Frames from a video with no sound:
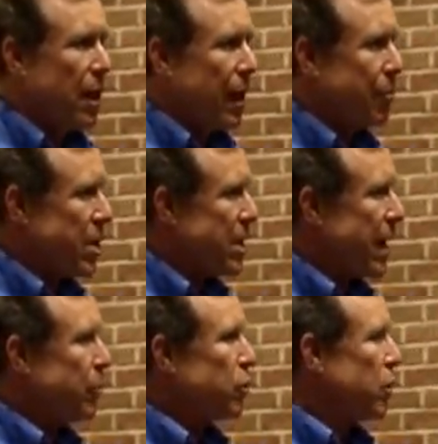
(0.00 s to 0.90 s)
and being
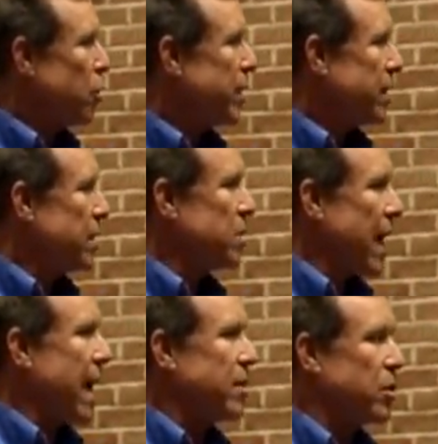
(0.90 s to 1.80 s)
able to look at this
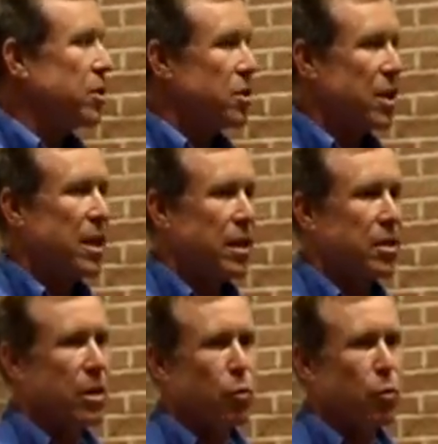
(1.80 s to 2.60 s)
as a disease.